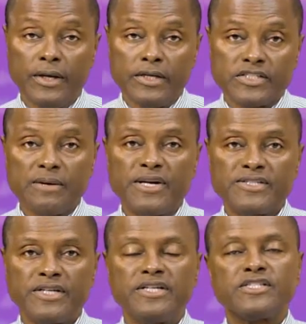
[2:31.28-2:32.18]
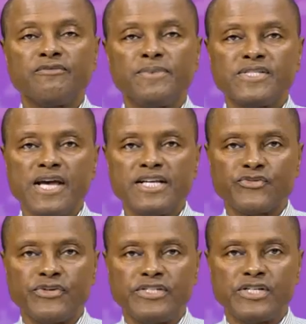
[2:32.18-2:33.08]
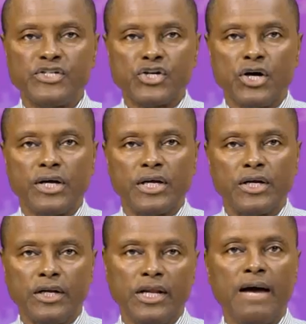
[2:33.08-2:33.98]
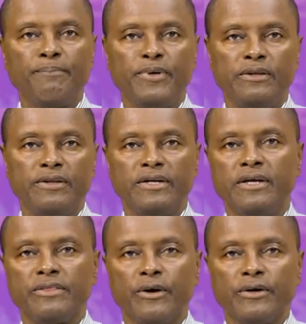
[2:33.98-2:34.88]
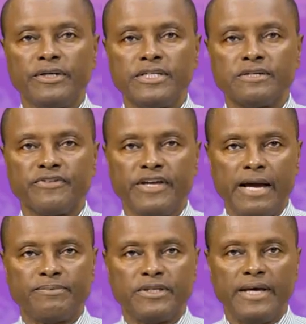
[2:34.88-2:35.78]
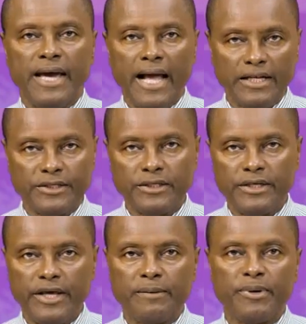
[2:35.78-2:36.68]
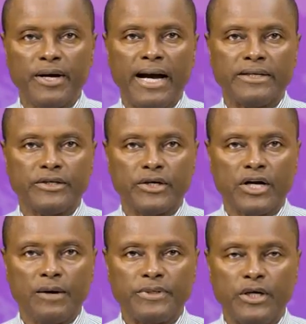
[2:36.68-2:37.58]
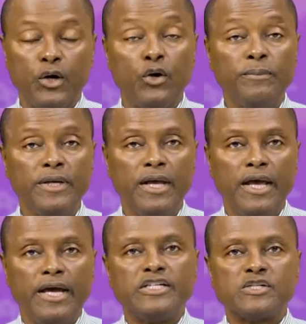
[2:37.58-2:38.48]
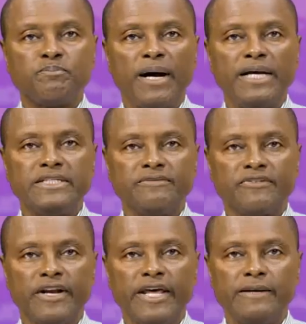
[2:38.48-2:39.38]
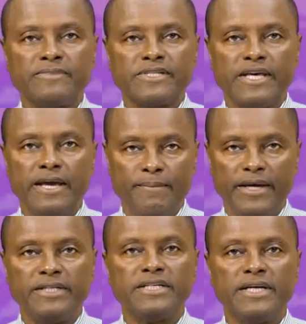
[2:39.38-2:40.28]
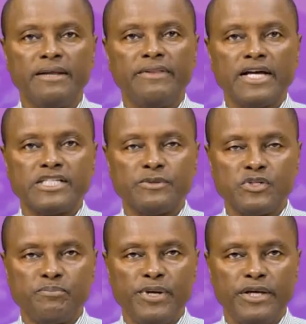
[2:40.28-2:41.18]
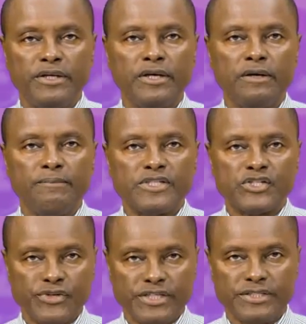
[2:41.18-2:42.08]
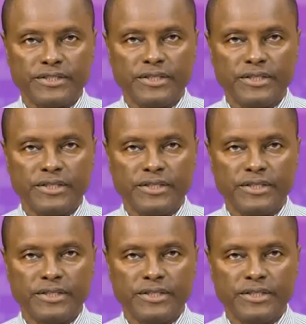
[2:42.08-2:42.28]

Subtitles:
Some residents of Messiah Street, St. John, are not happy that the authorities have kept an elderly neighbor at her current home in spite of claims they made that she was being mistreated.